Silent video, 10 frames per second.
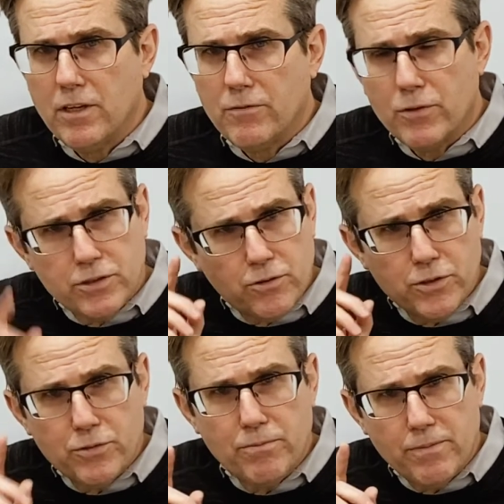First,
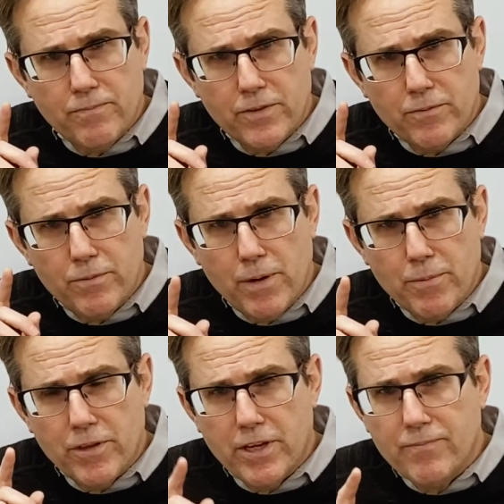always remember
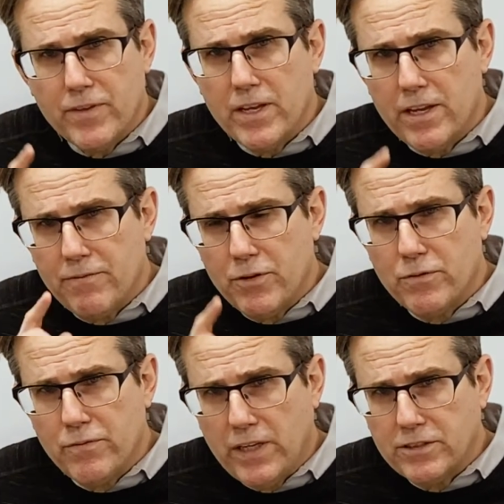that if you're
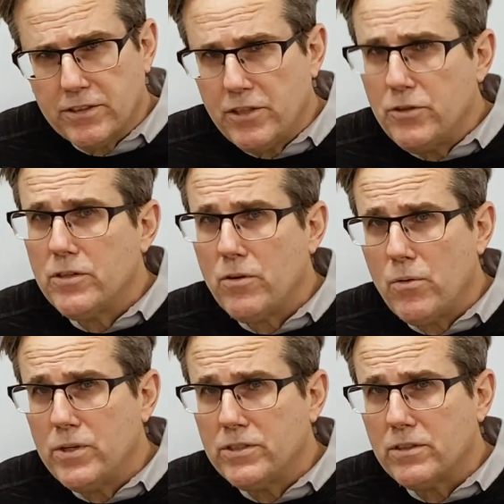investing, you can
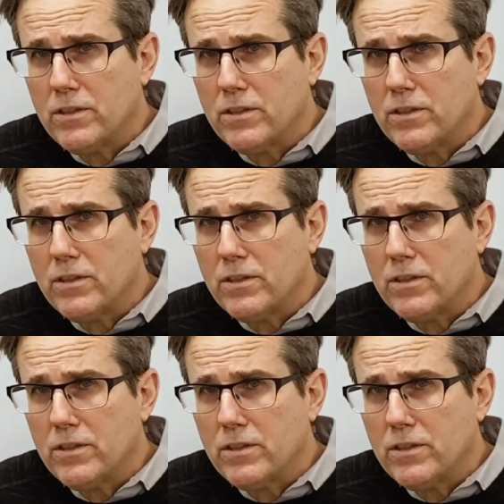always